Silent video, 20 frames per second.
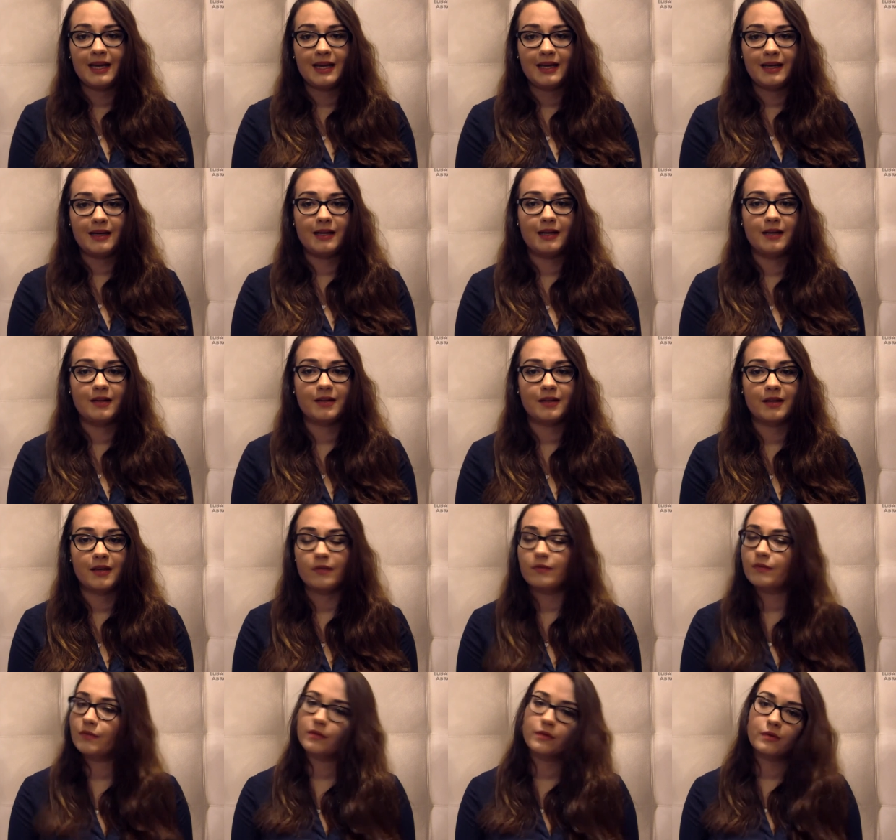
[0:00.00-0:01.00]
Uh, they
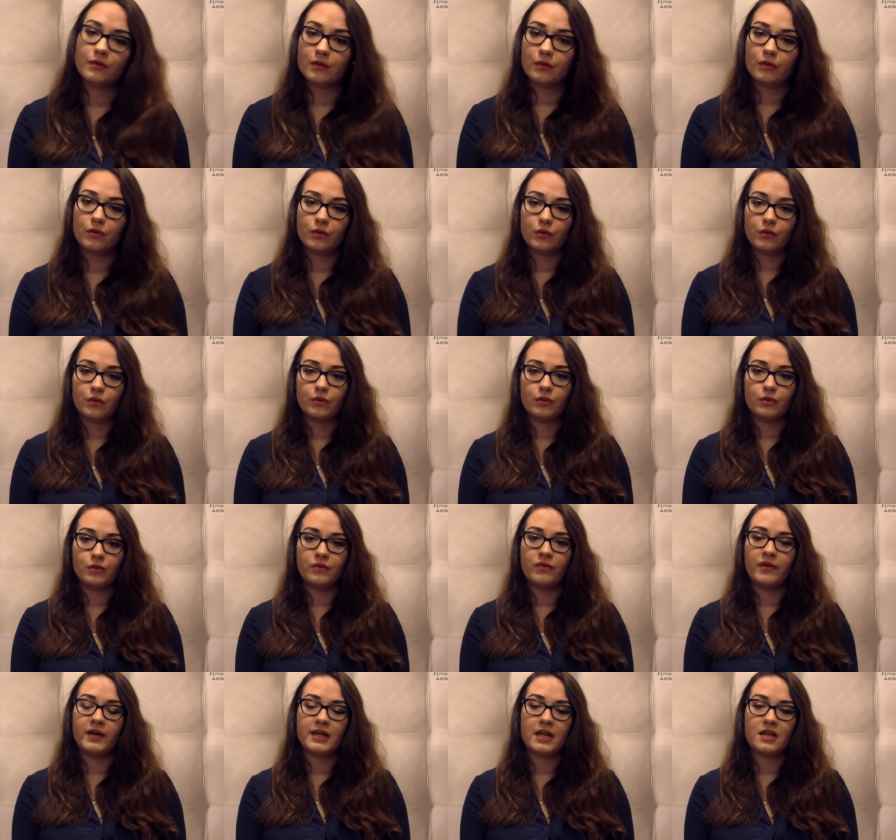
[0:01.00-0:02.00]
have good
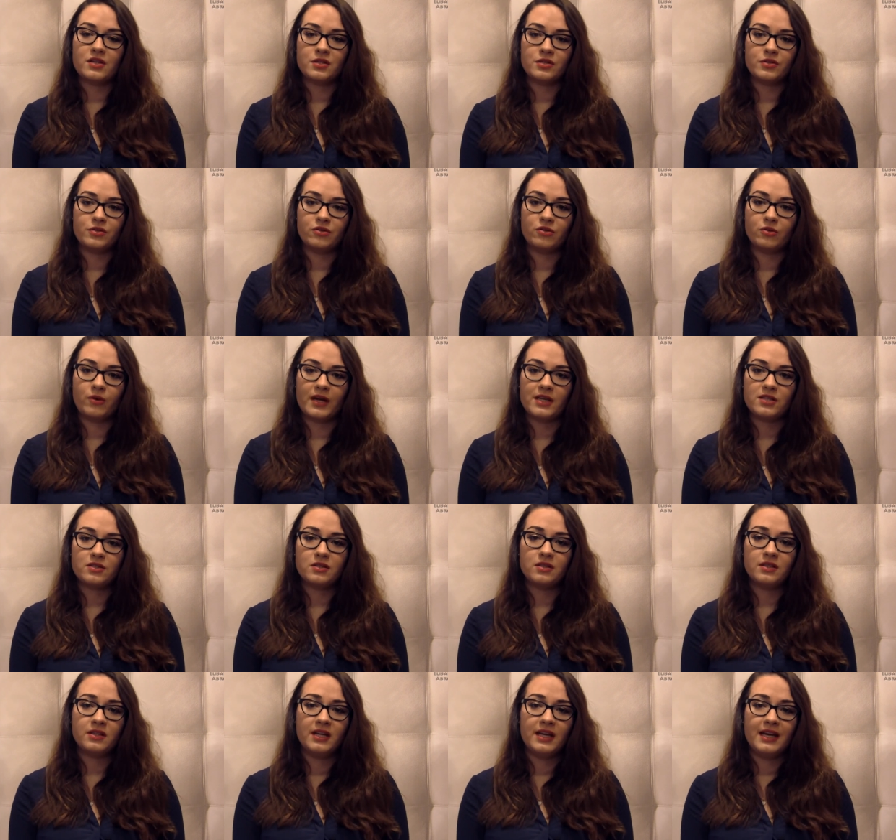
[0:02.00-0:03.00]
good financial
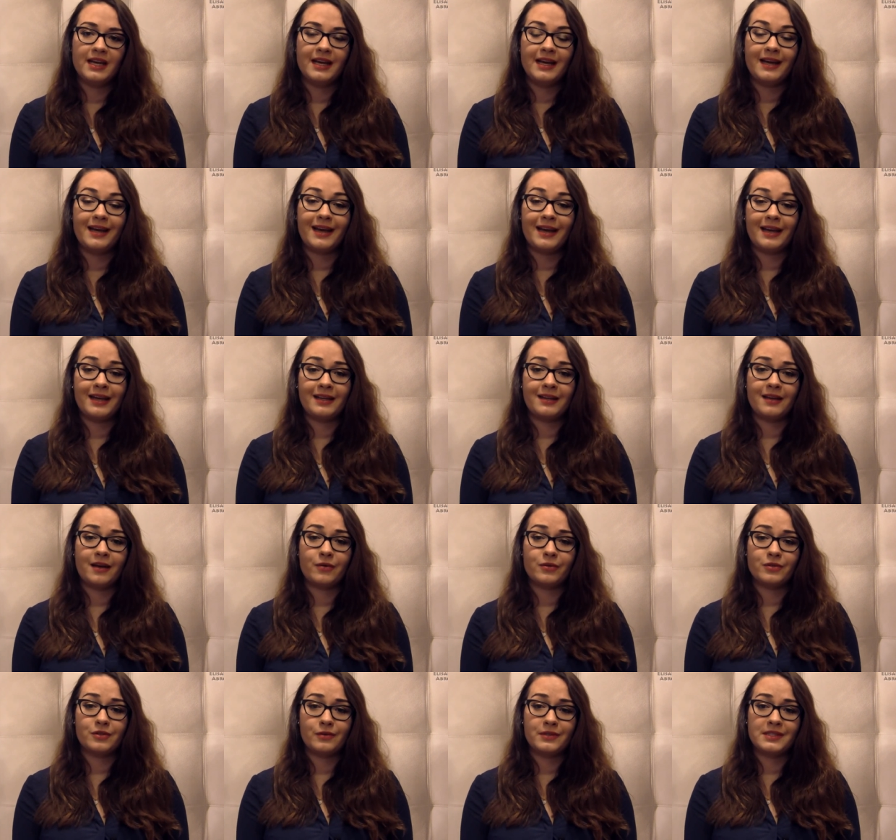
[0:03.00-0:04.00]
situation, and I
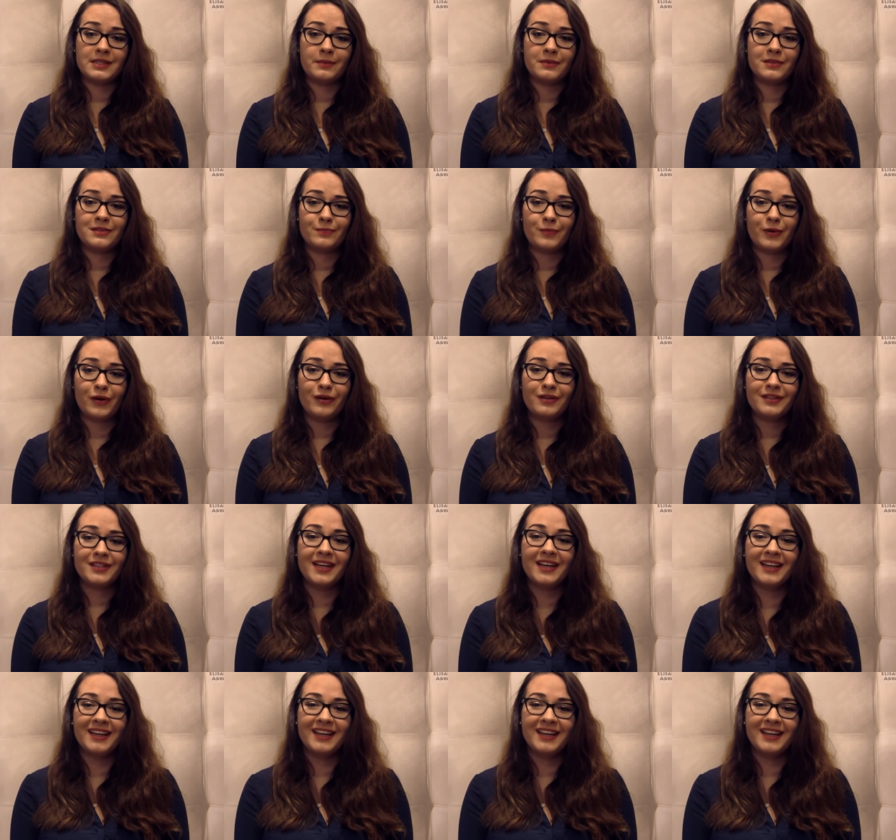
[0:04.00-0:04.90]
was always a bit spoiled,